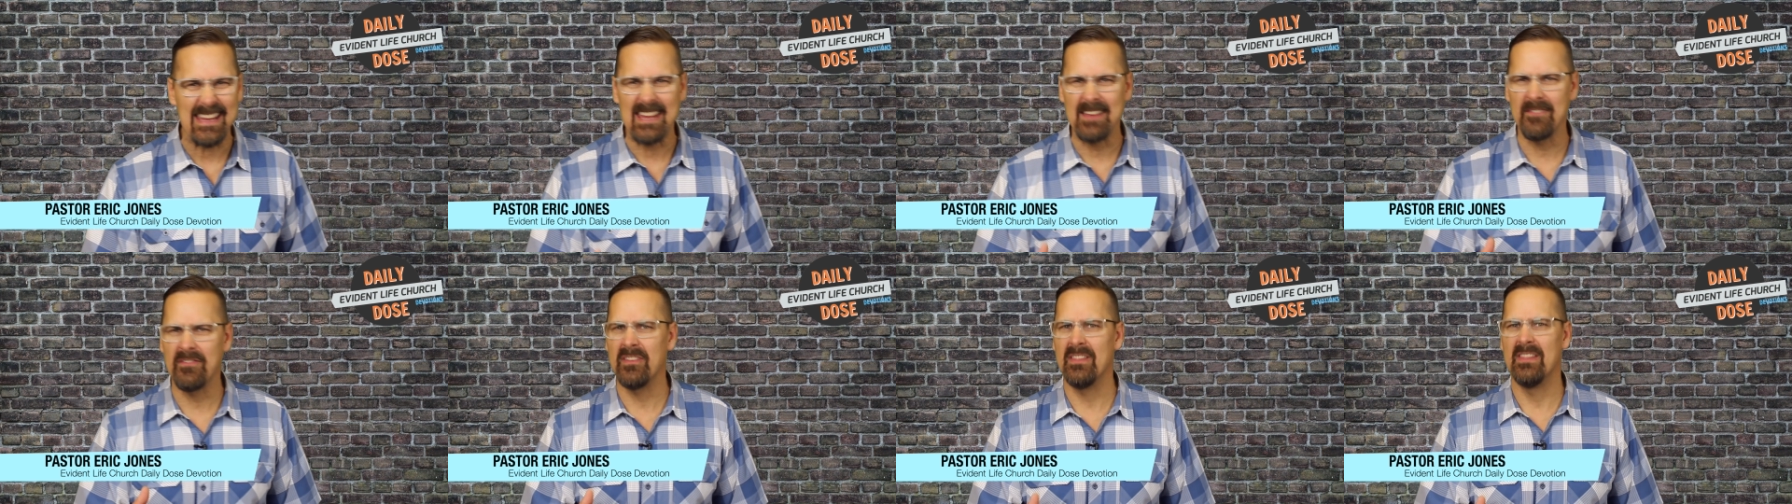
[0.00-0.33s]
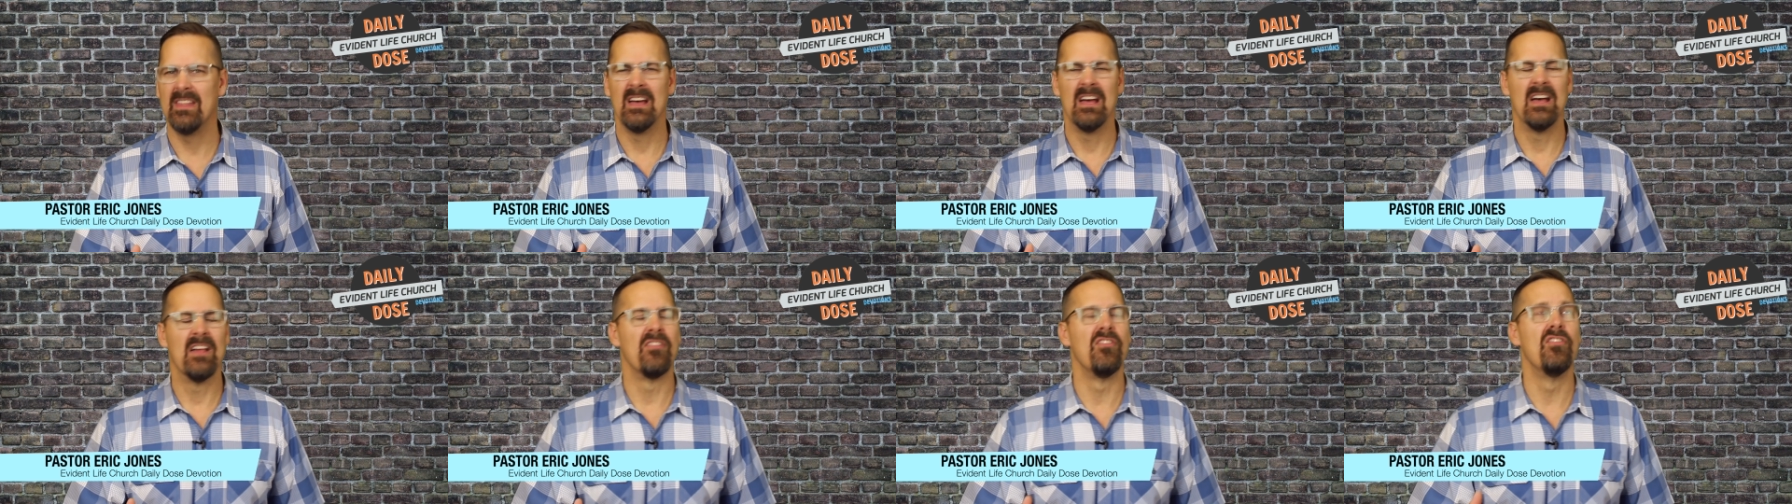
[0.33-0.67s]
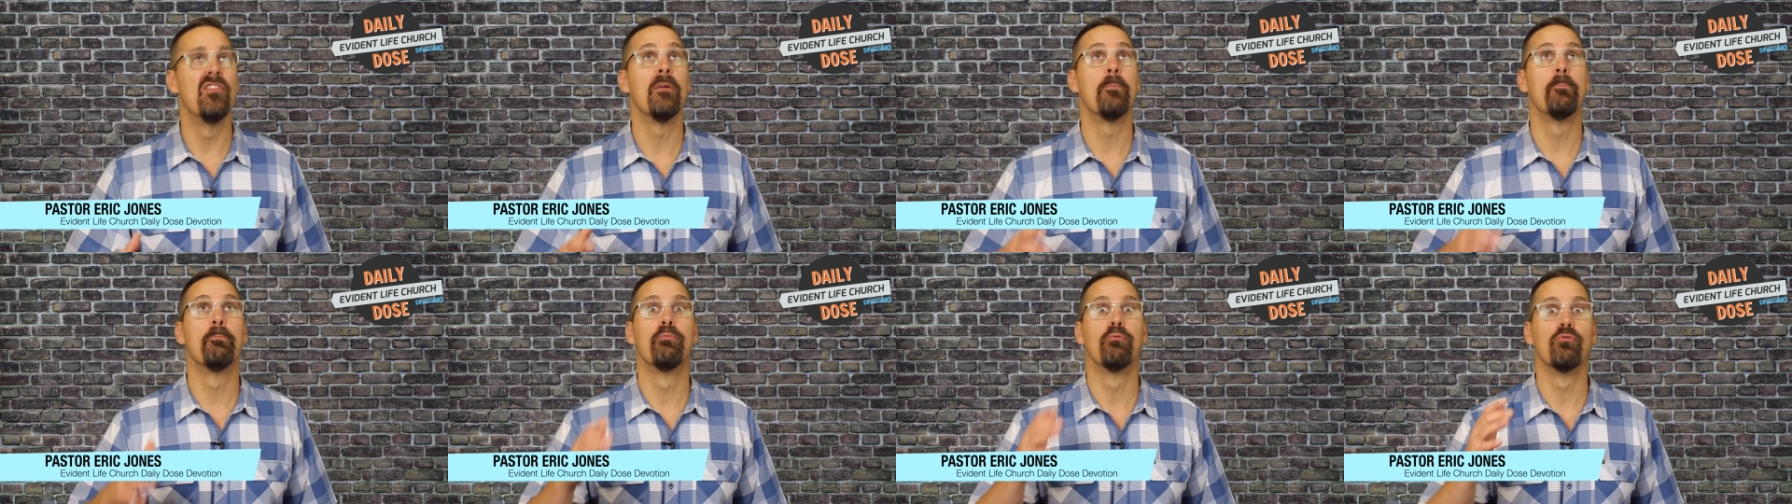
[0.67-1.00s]
even
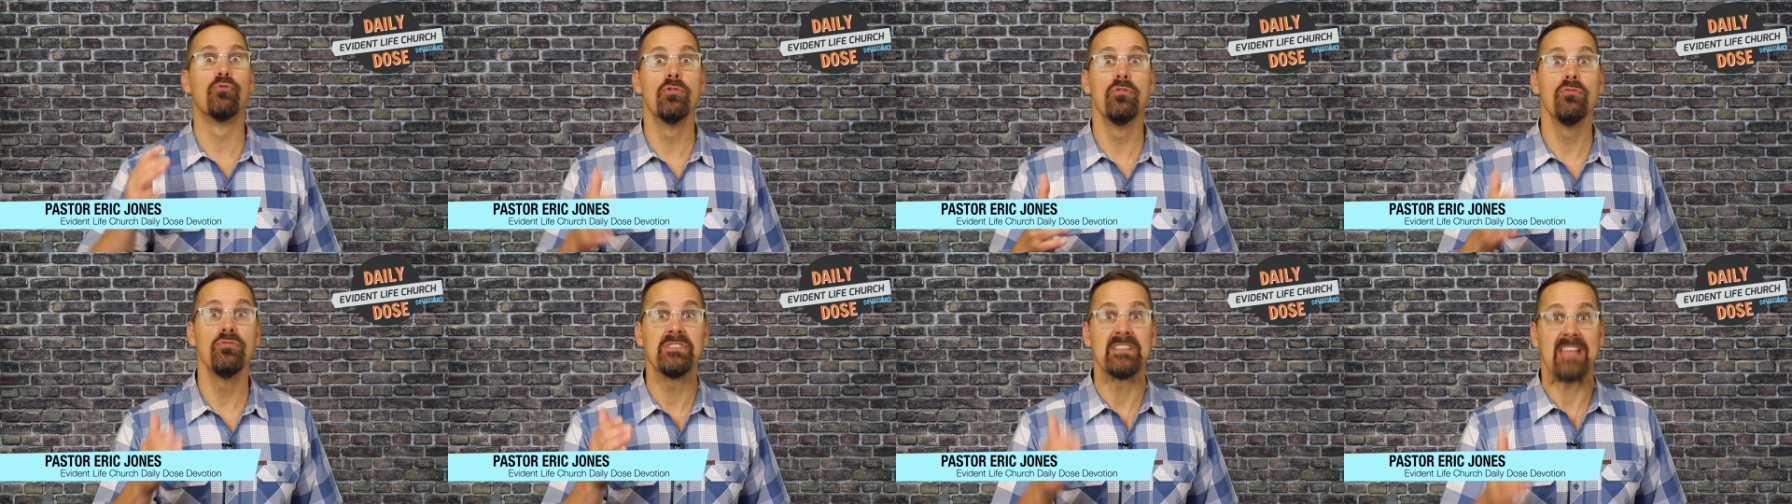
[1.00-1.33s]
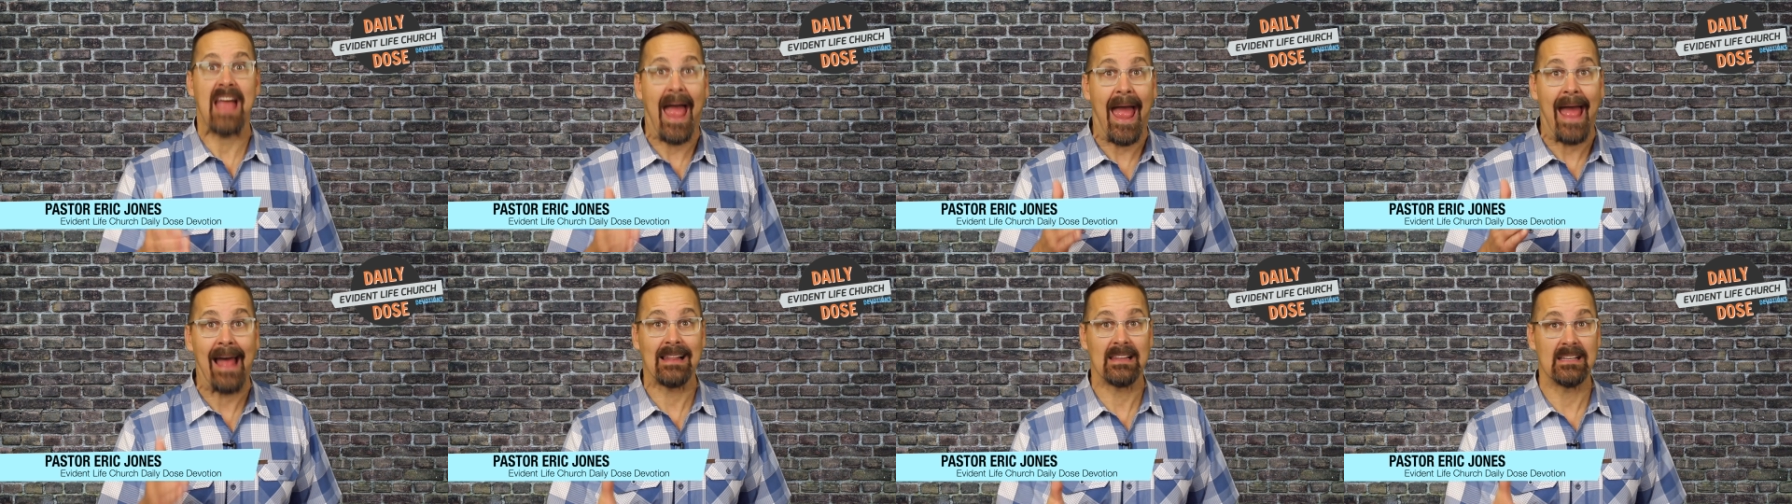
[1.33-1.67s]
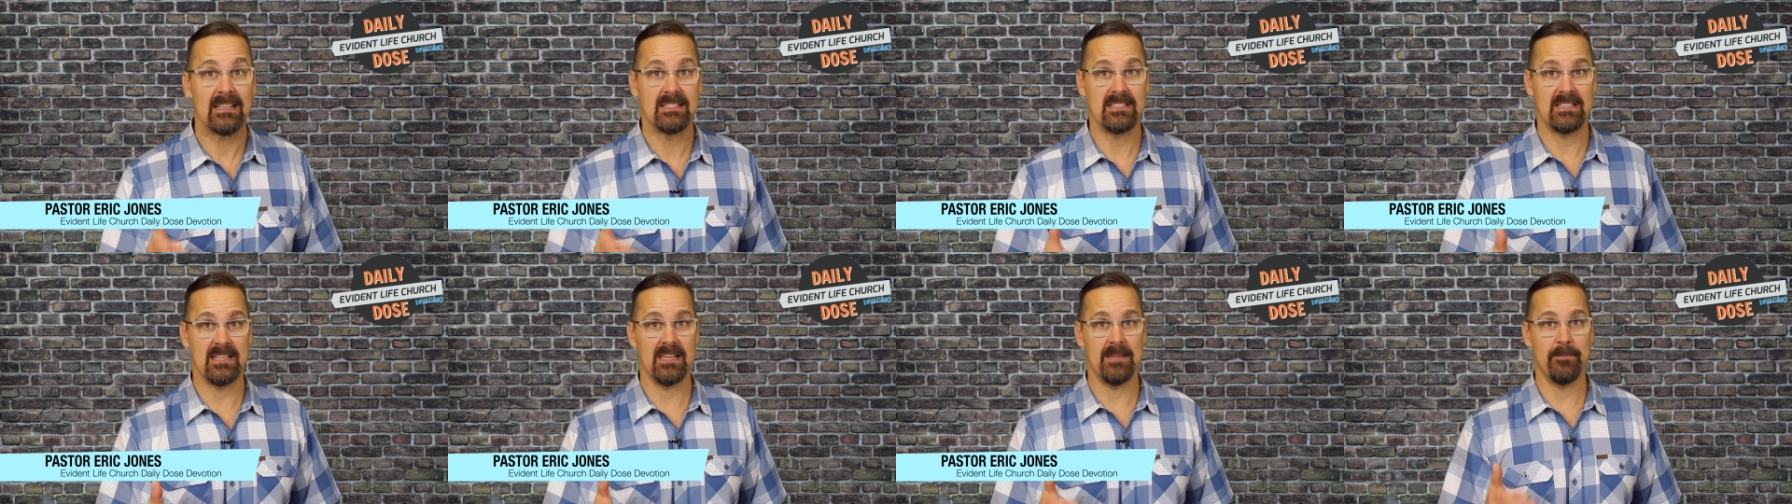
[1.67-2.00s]
the
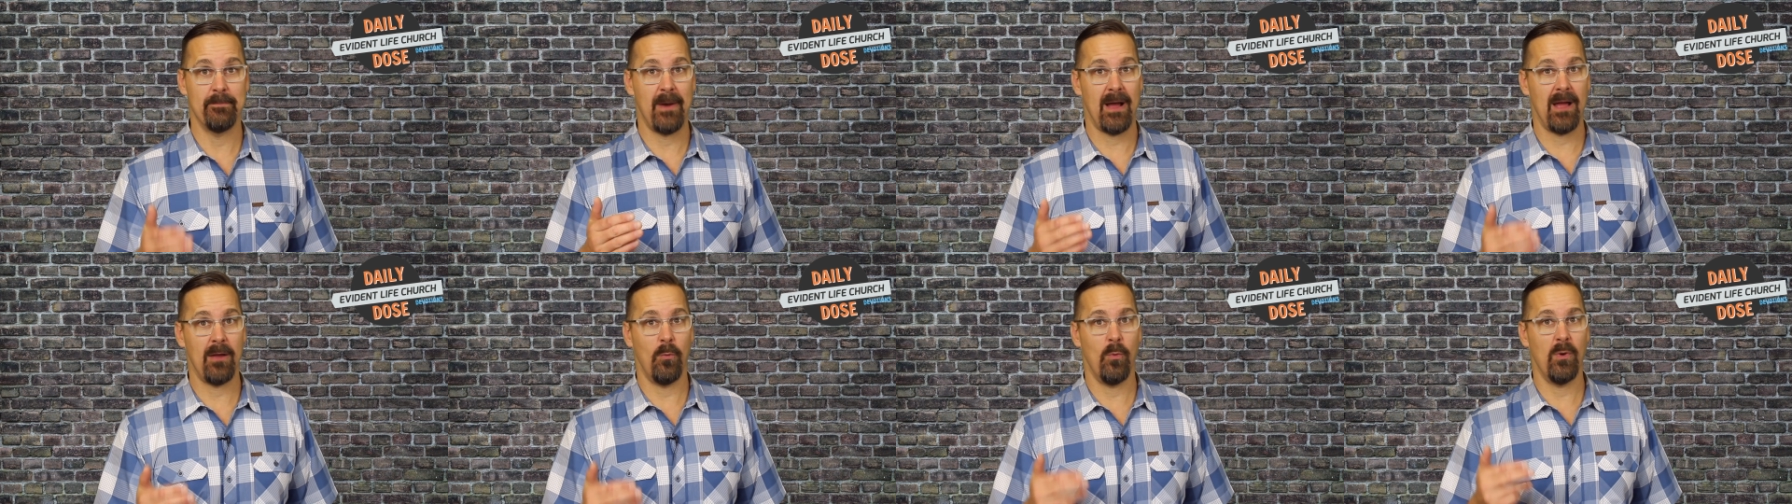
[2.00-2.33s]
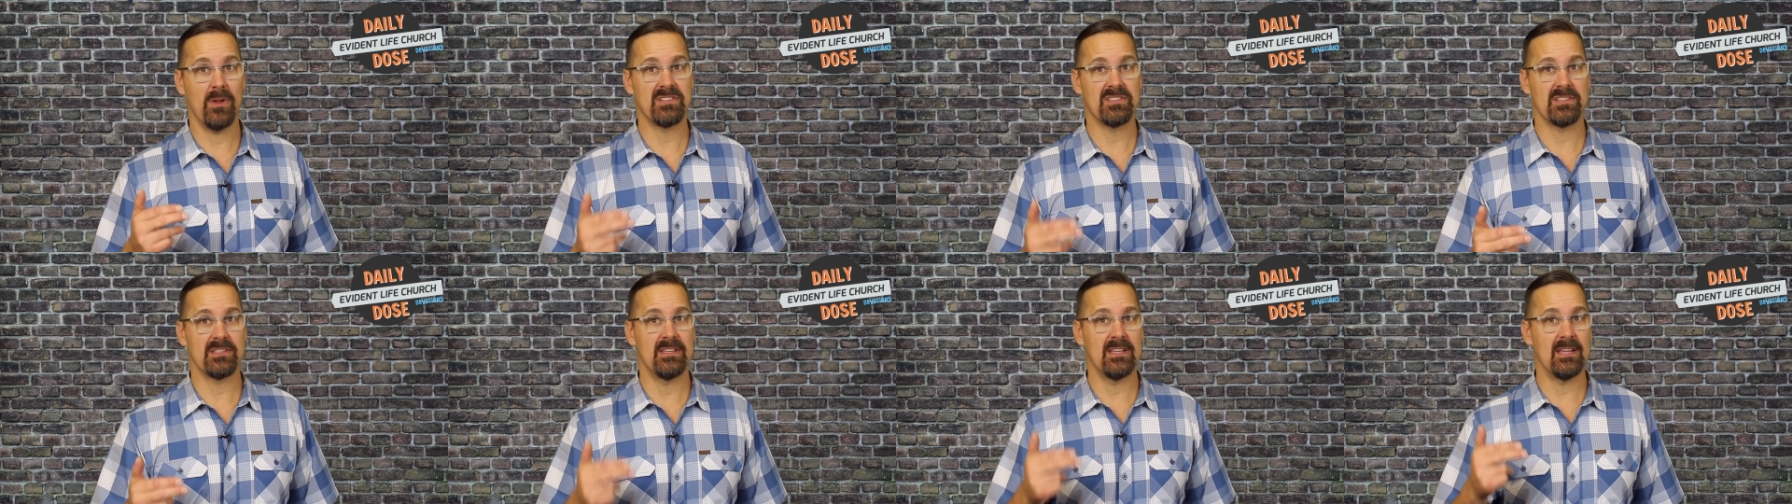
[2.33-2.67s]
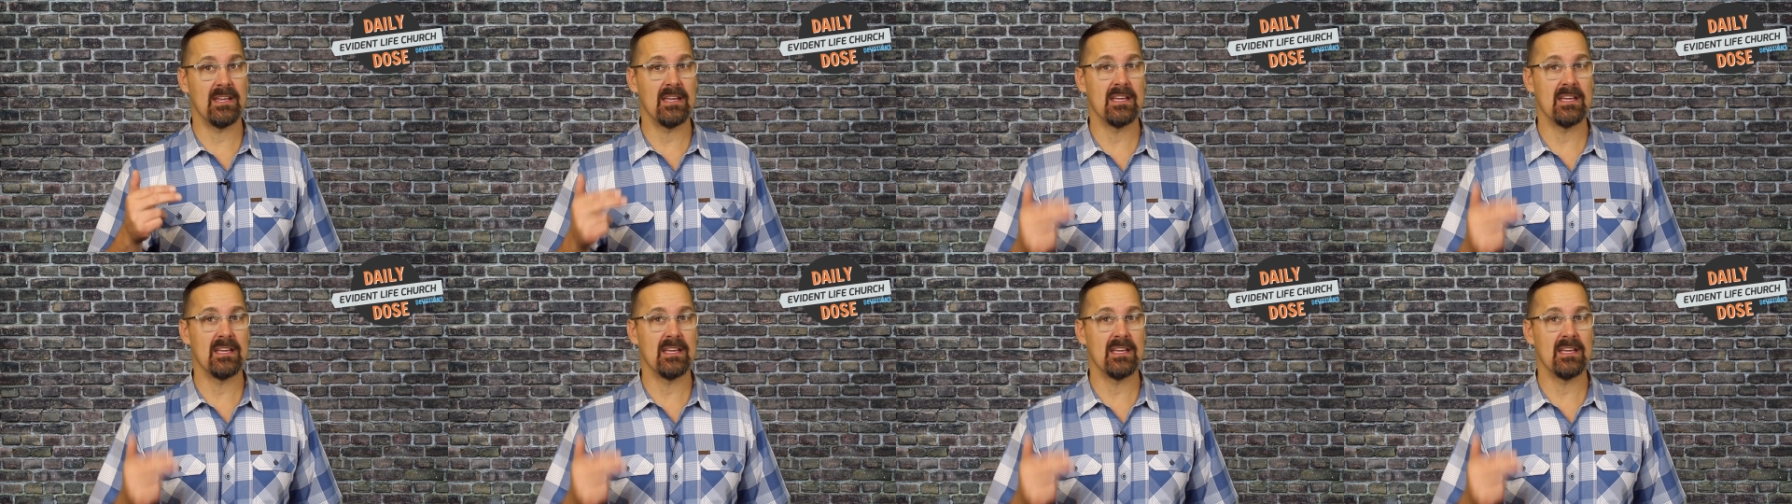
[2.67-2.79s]
brutality by which the